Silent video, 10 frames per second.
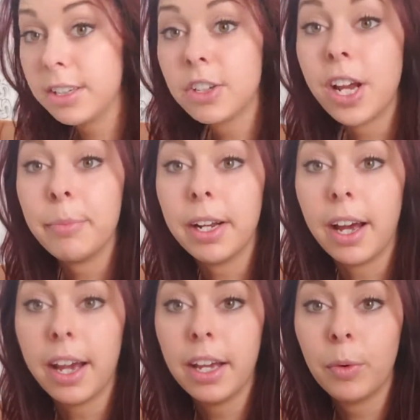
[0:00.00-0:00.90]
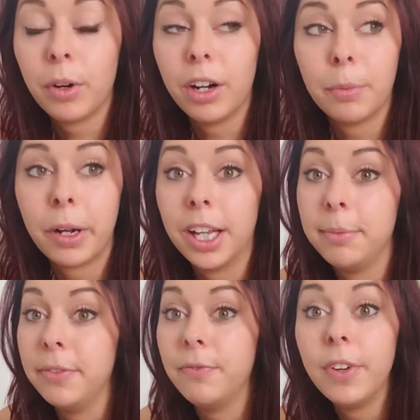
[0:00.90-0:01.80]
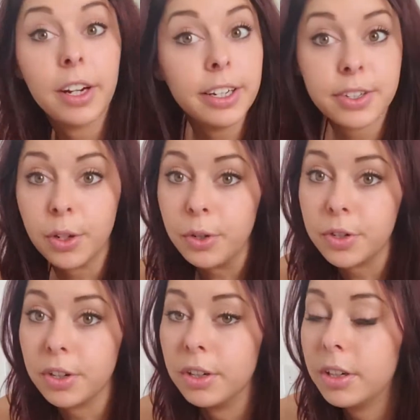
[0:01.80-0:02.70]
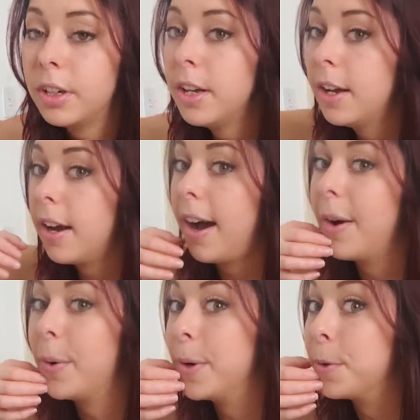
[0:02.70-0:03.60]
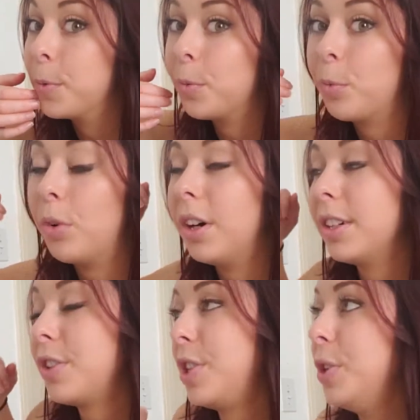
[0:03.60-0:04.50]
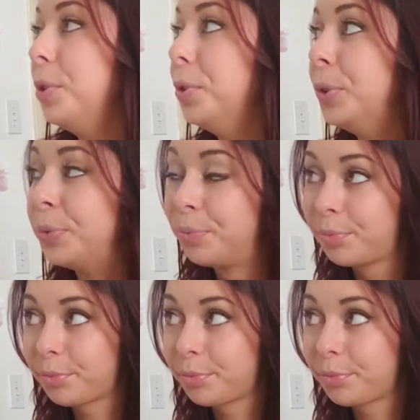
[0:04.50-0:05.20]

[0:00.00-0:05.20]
Gemini, where I'll probably be very social. I will want to